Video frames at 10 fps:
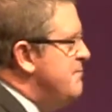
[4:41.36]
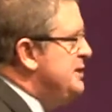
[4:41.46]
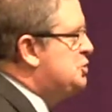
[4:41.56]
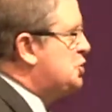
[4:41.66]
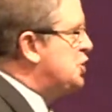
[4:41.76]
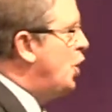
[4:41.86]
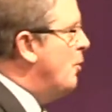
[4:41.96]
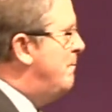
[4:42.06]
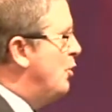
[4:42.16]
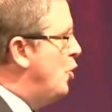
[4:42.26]
can be
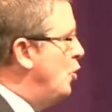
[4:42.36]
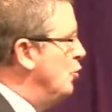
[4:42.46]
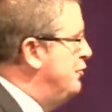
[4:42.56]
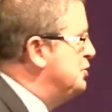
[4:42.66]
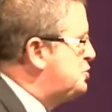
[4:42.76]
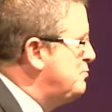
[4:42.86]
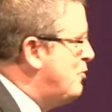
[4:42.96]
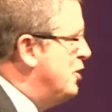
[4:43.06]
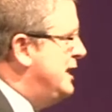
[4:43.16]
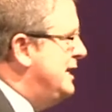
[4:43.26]
so bold this
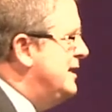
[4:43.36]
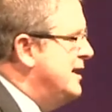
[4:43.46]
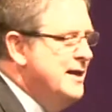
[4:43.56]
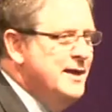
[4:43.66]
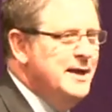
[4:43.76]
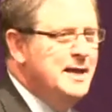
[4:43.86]
morning,